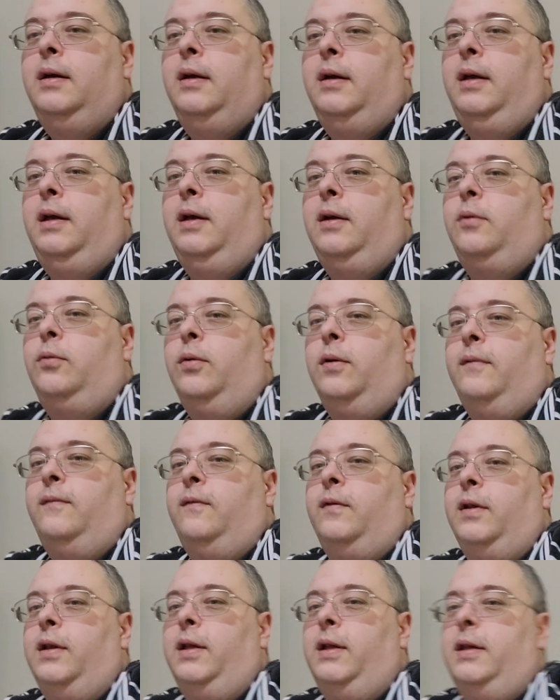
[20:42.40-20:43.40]

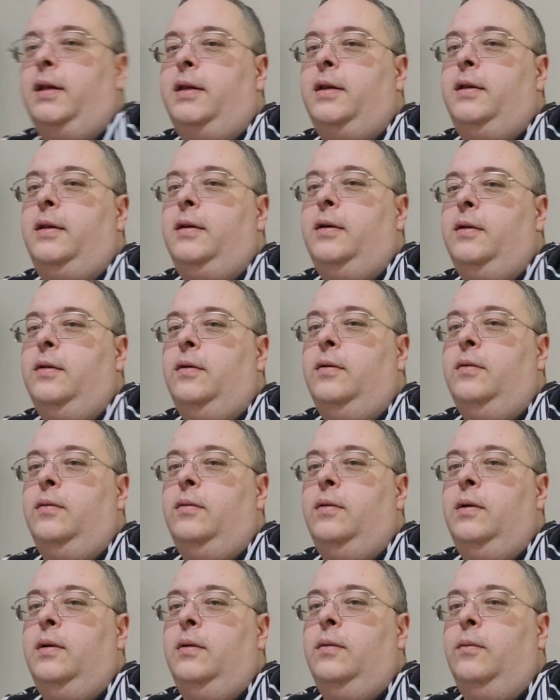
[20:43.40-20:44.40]
equivalent
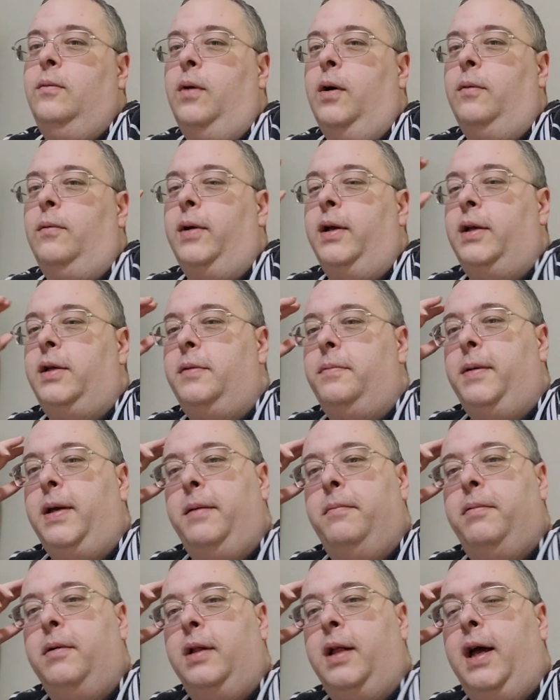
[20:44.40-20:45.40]
to what rich
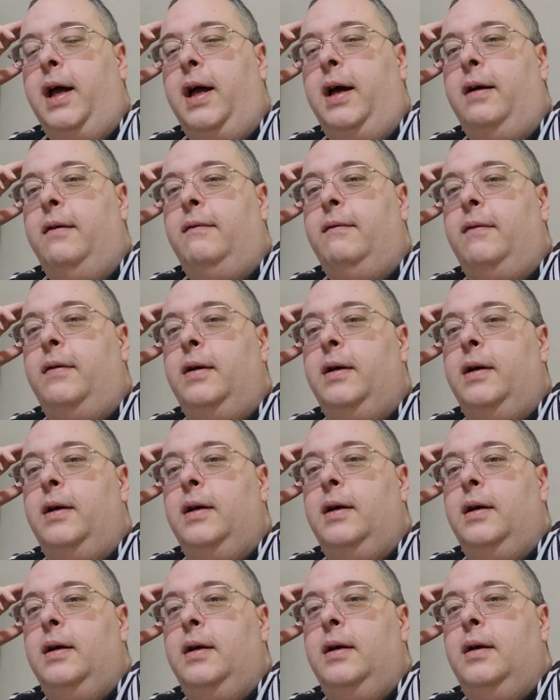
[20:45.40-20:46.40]
people have.
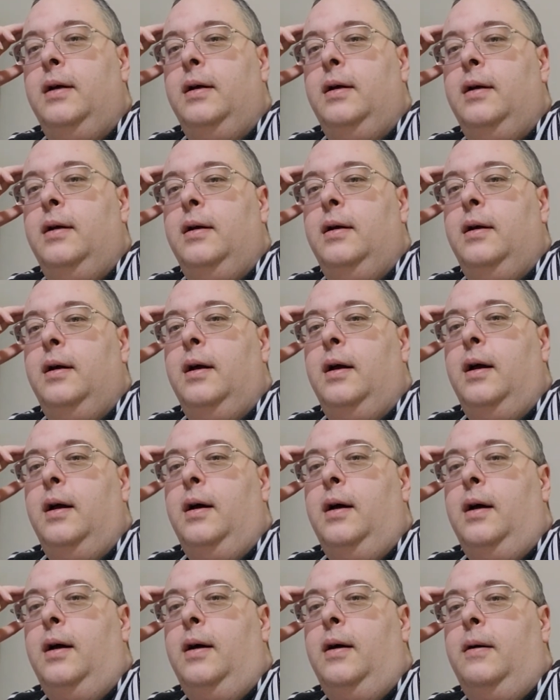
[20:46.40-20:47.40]

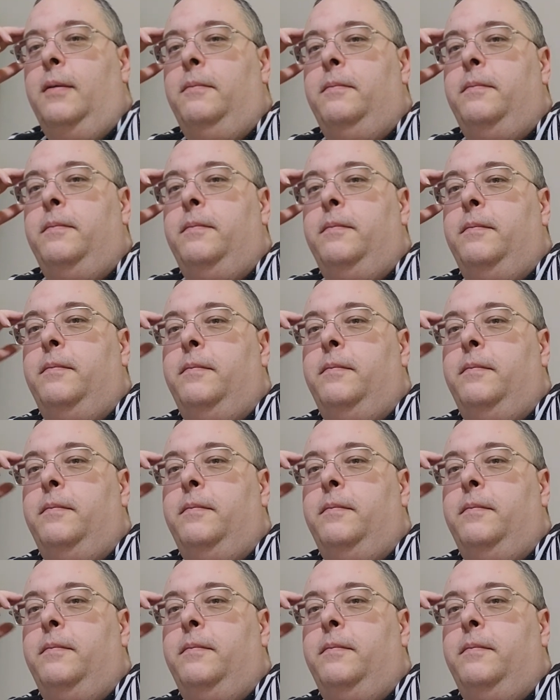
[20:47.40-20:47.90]
Um,